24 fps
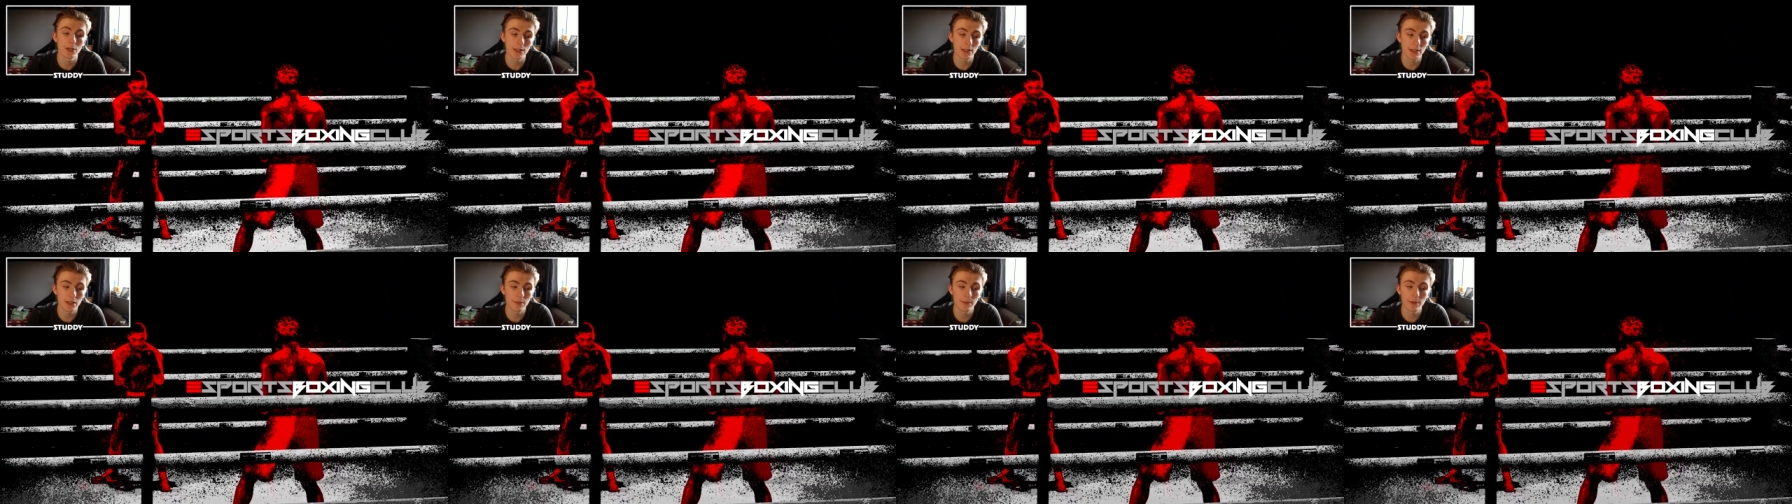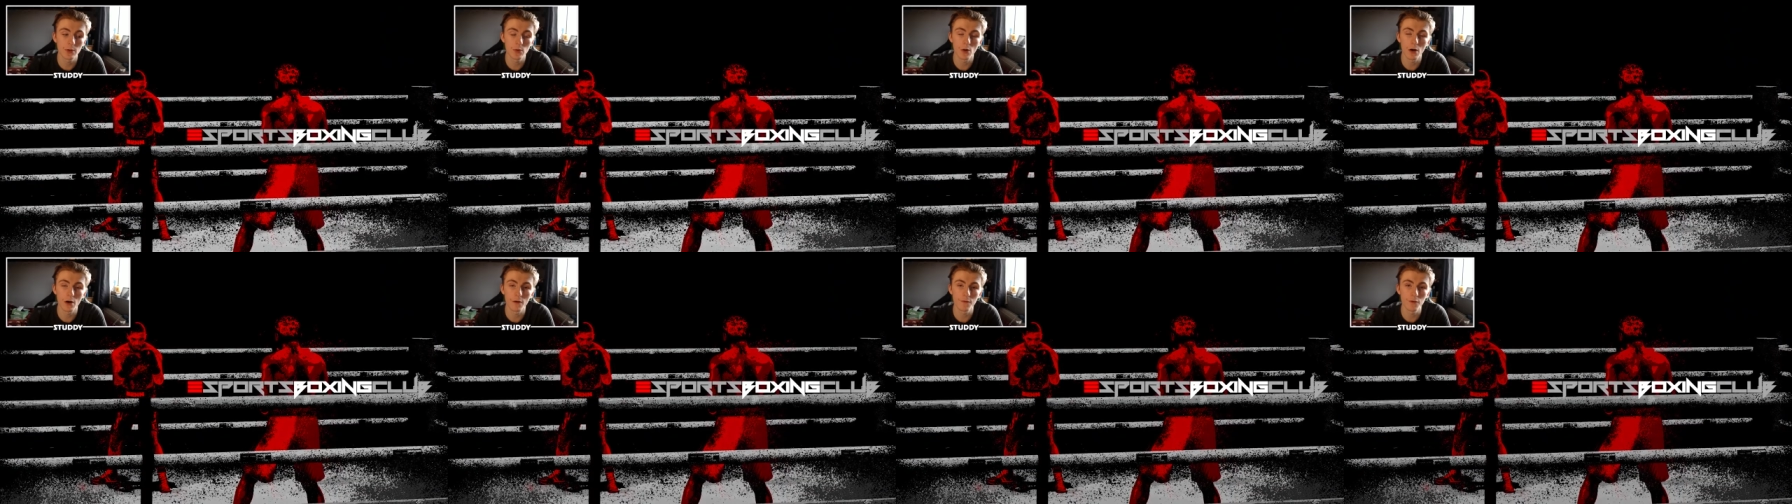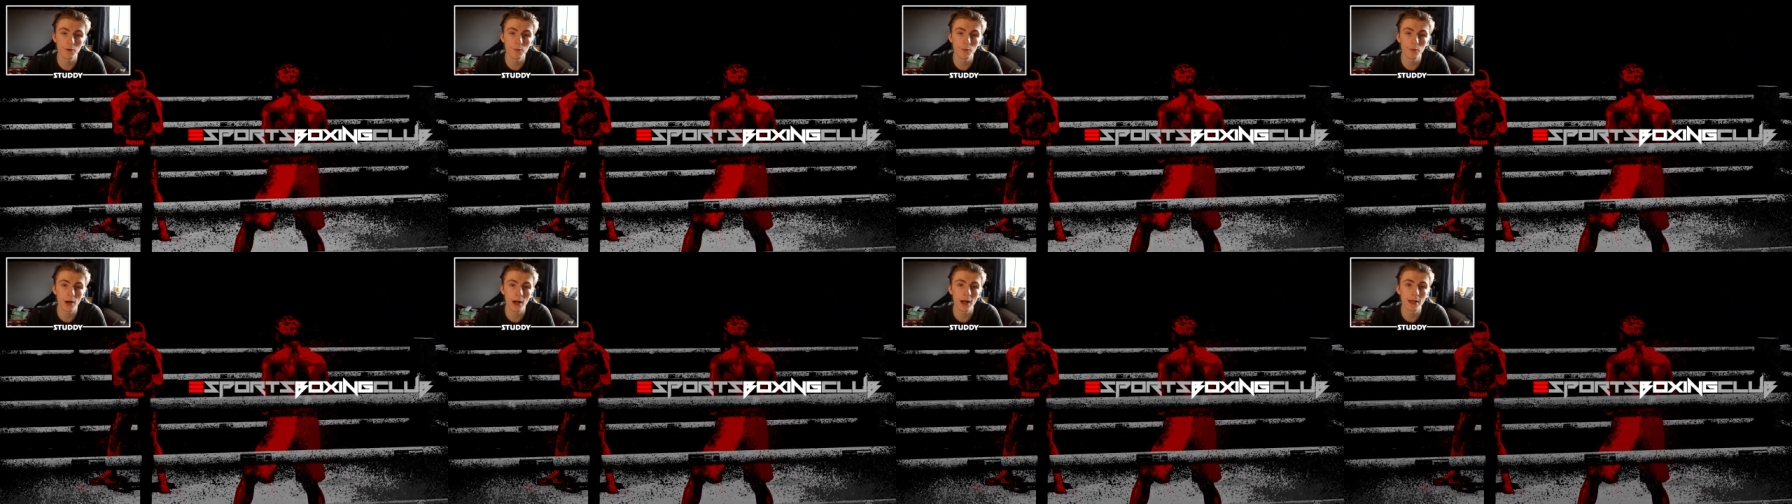So there's going to be quite a
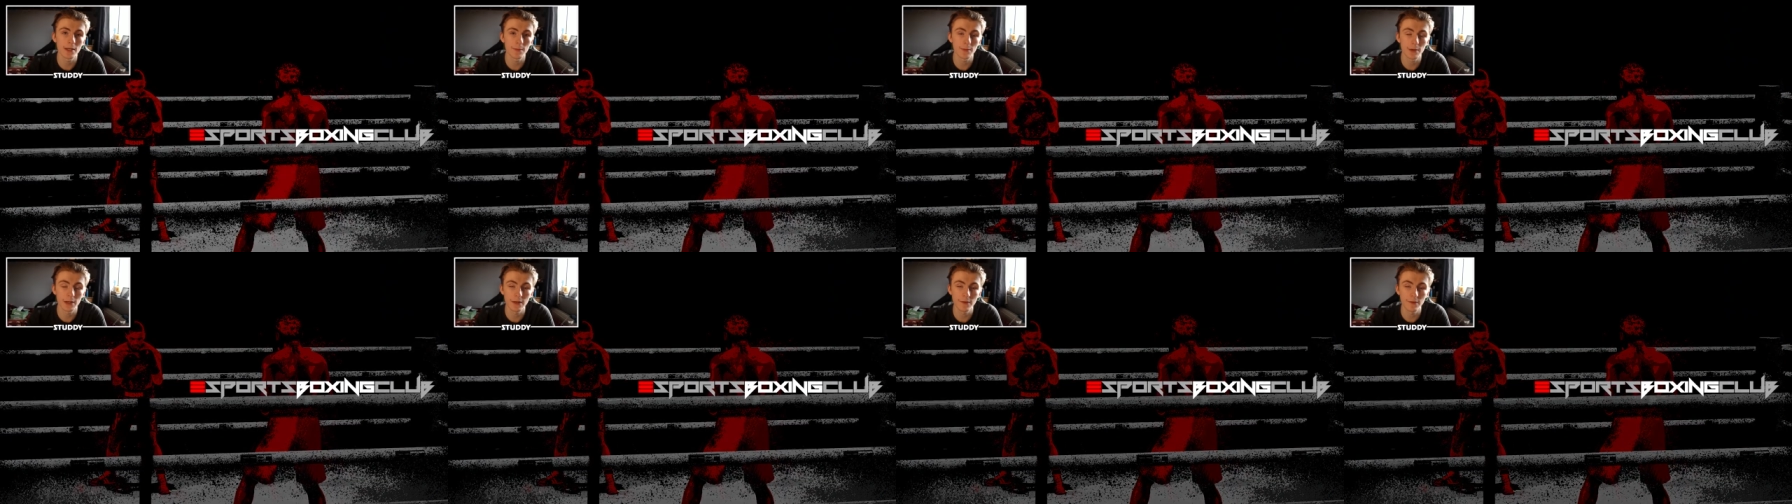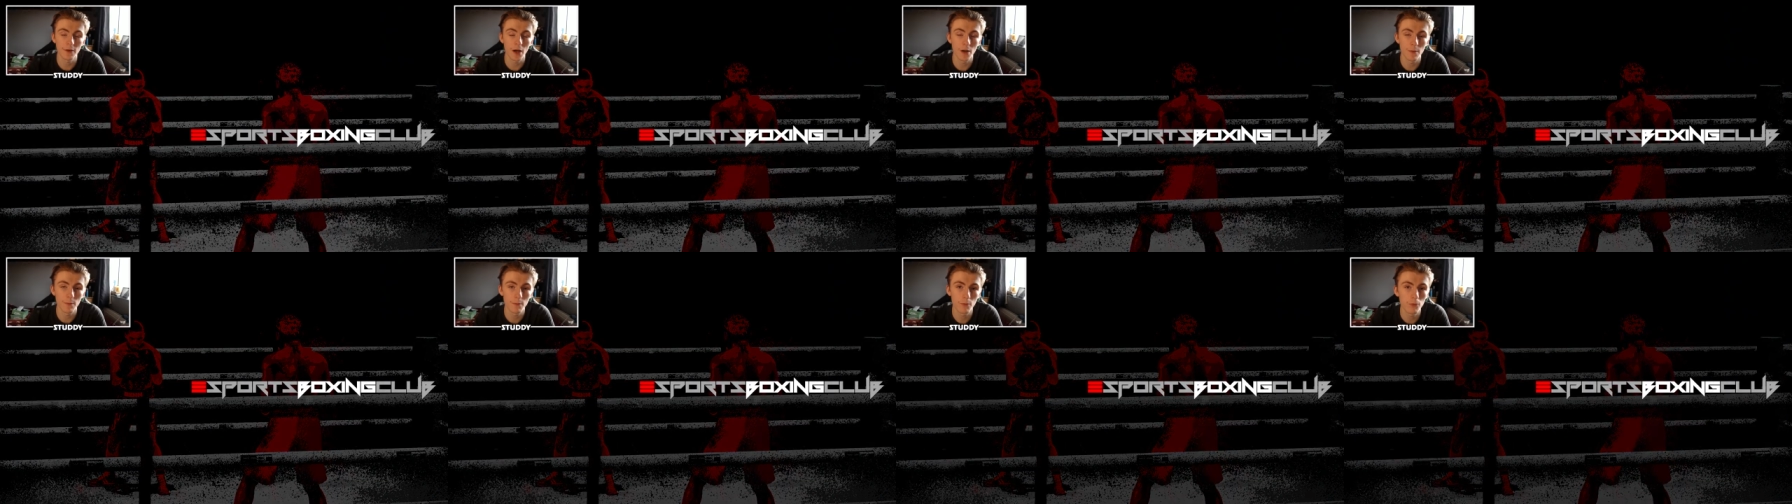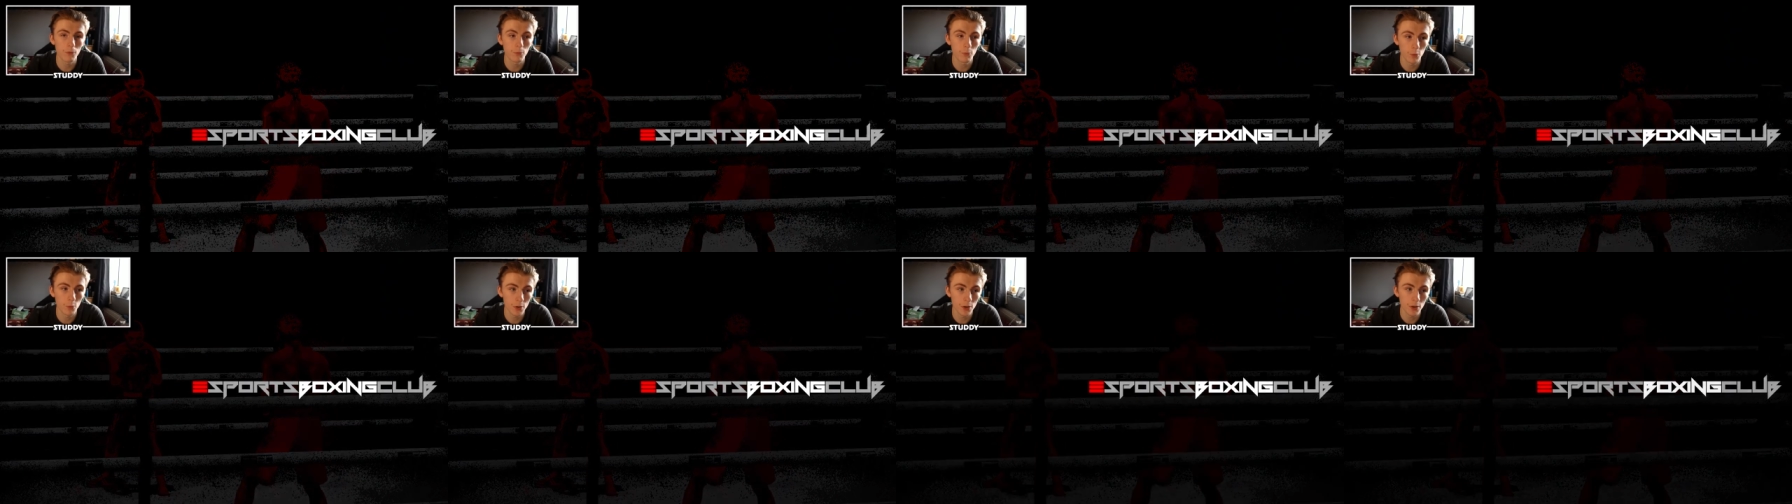few brands. I believe I
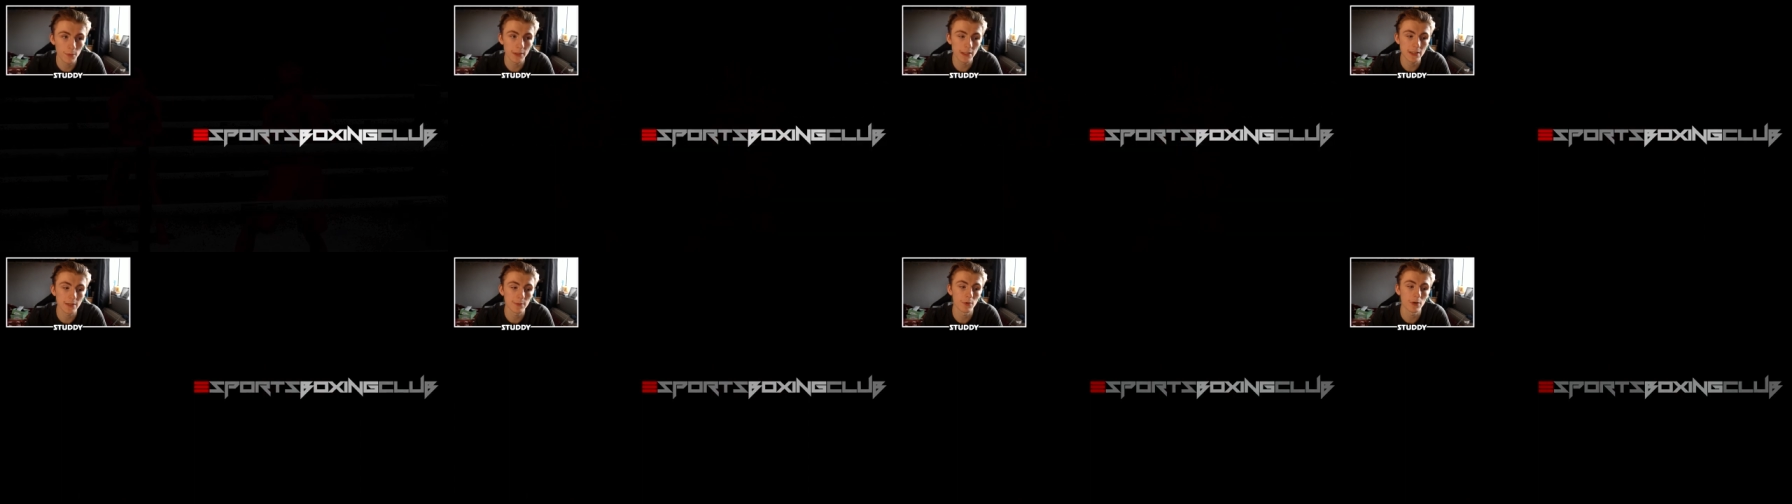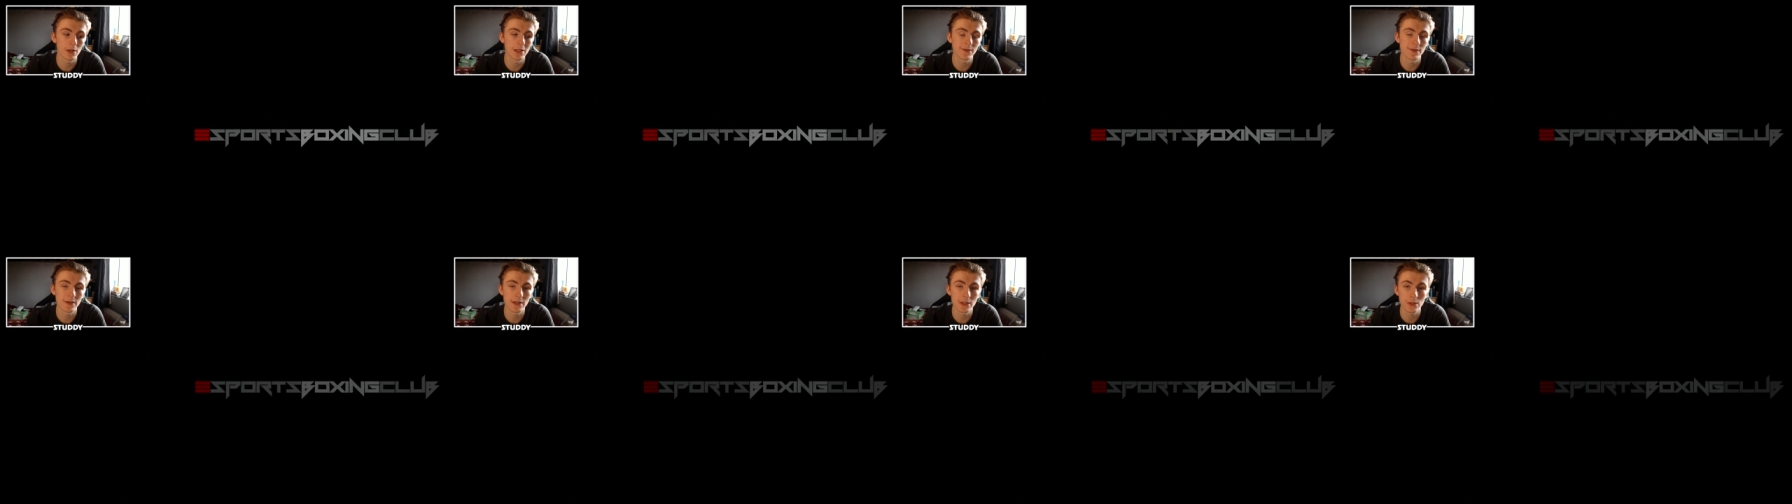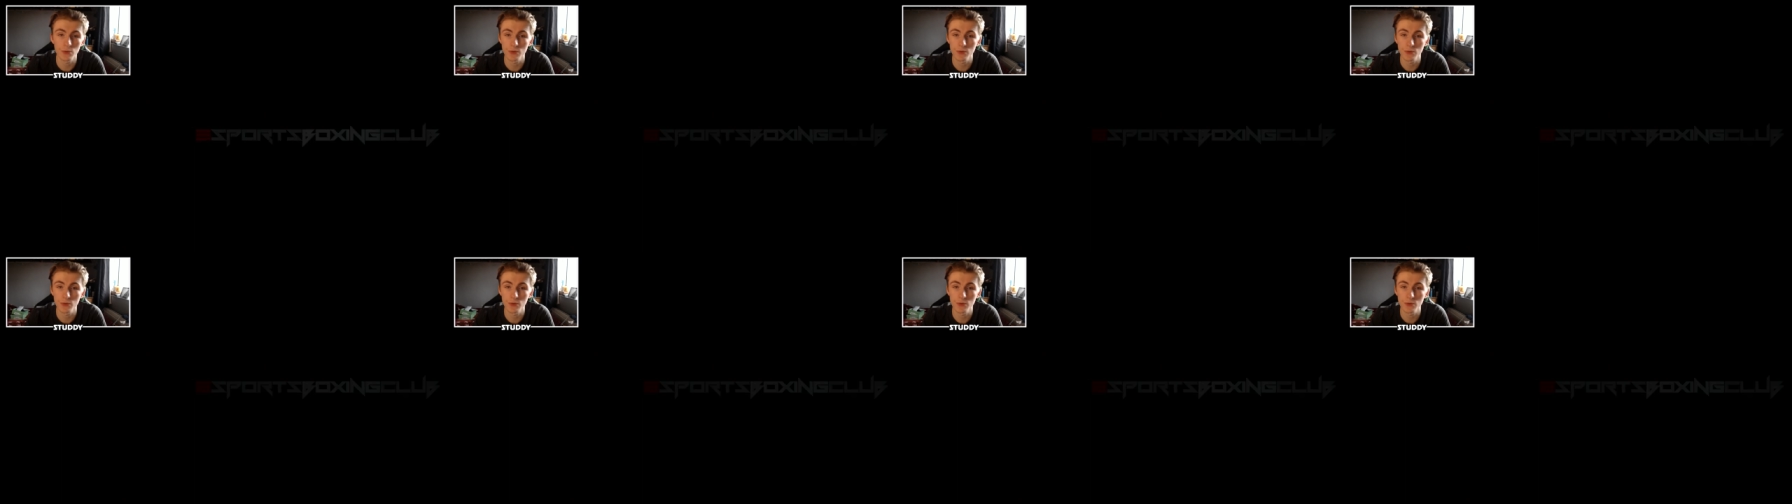wouldn't be surprised if there's